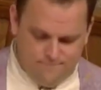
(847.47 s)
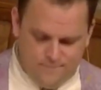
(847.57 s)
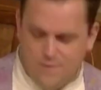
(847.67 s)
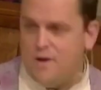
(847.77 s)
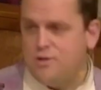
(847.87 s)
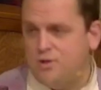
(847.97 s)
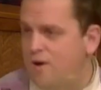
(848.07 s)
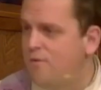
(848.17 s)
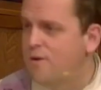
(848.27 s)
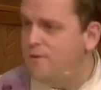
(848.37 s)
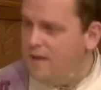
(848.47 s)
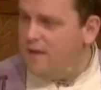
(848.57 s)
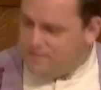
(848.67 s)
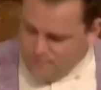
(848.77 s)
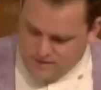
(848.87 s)
I'm not sure I want to be
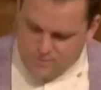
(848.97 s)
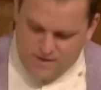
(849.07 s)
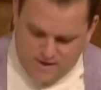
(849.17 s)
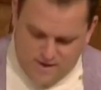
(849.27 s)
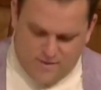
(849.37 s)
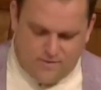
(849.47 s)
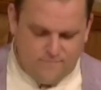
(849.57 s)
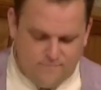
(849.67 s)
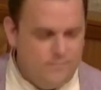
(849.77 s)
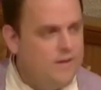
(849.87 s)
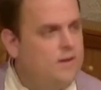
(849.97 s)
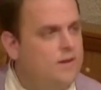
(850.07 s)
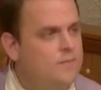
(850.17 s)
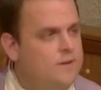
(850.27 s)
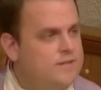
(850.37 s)
like the rich man either.
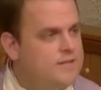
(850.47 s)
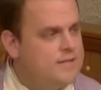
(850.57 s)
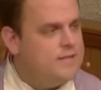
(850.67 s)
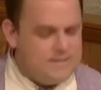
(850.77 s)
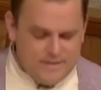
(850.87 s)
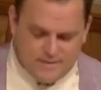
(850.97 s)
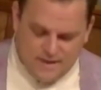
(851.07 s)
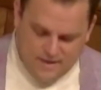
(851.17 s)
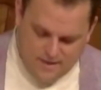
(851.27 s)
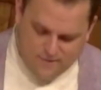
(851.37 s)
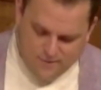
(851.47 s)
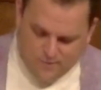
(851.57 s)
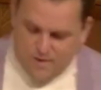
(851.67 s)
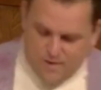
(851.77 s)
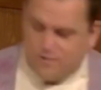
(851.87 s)
Because the distance I keep from the
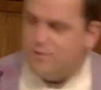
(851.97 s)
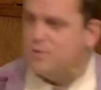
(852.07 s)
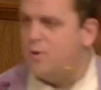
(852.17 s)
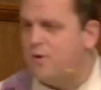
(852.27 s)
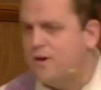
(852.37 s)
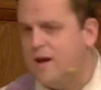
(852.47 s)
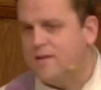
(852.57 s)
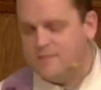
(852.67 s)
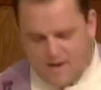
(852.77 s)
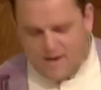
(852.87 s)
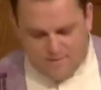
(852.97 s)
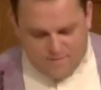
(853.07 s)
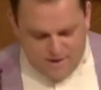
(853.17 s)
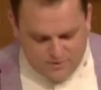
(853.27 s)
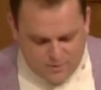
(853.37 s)
one who is broken outside
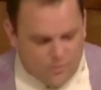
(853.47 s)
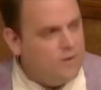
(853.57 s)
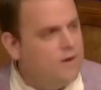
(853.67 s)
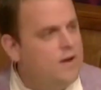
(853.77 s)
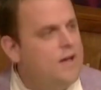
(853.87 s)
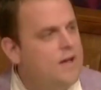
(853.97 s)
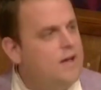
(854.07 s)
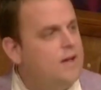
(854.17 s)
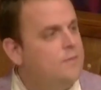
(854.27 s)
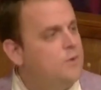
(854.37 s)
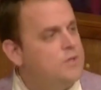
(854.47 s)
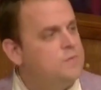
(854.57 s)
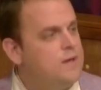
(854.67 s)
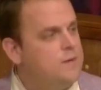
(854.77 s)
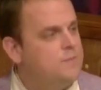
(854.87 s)
my door, and it puts
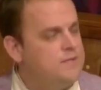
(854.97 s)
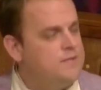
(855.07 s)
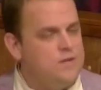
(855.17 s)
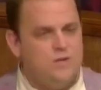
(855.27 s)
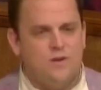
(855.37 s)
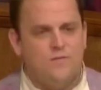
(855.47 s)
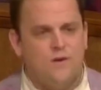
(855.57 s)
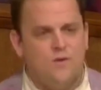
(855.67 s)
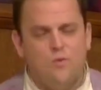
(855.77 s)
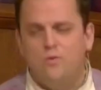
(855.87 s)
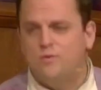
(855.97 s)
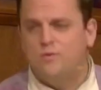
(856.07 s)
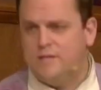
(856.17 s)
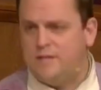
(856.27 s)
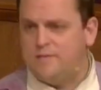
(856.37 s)
me in a position of cruelty.